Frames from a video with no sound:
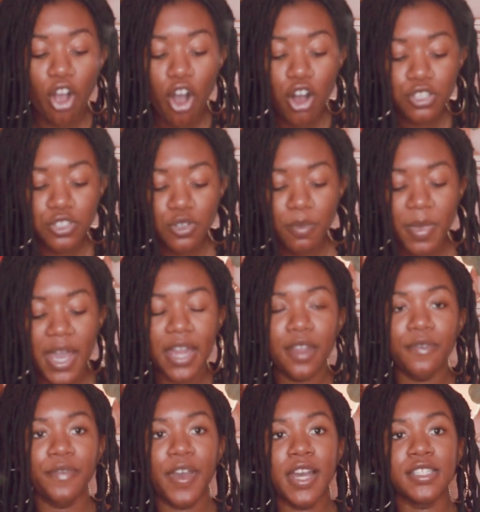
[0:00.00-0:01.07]
also
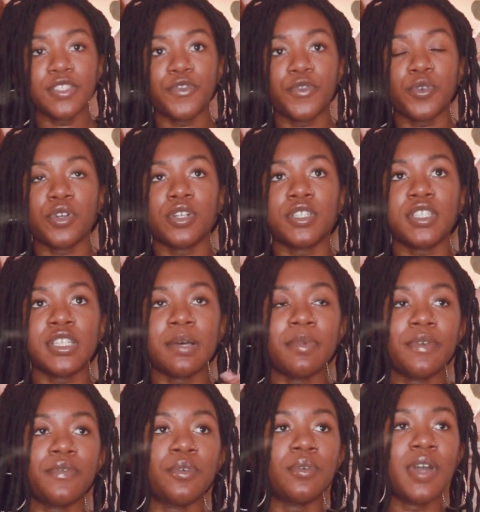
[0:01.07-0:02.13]
manifest for some of you